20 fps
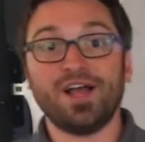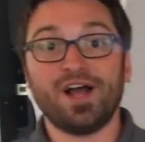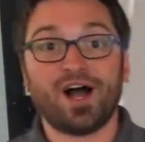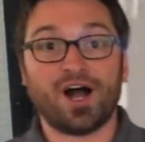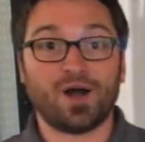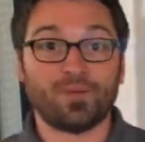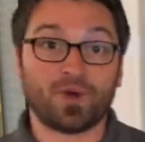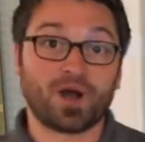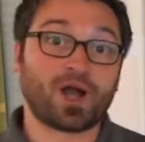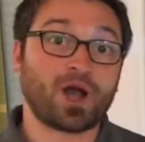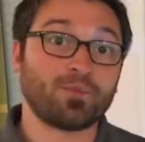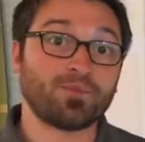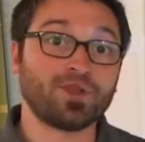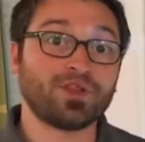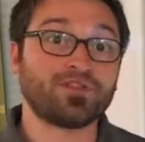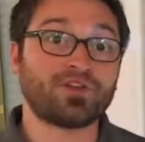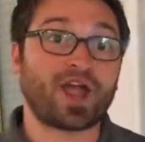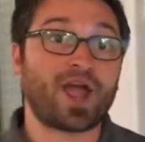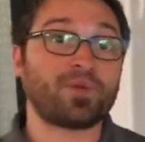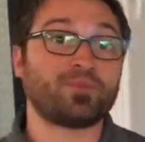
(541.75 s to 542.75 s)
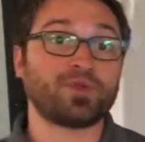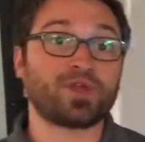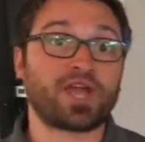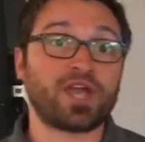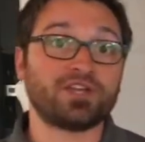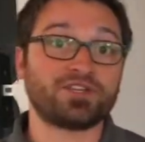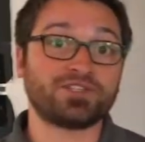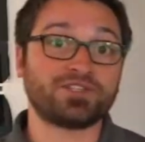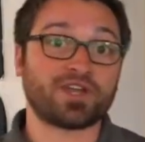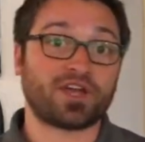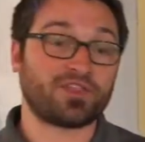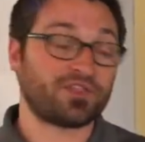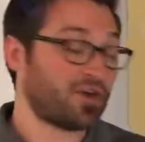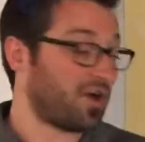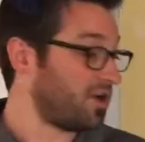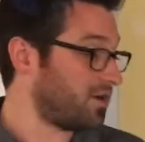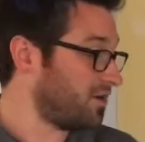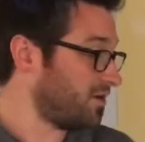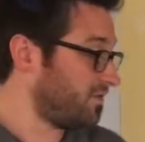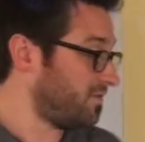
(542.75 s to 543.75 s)
A couple other applications I
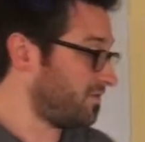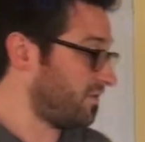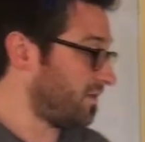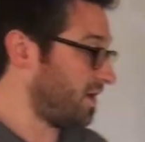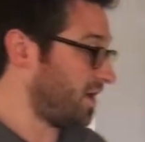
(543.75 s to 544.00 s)
thought of.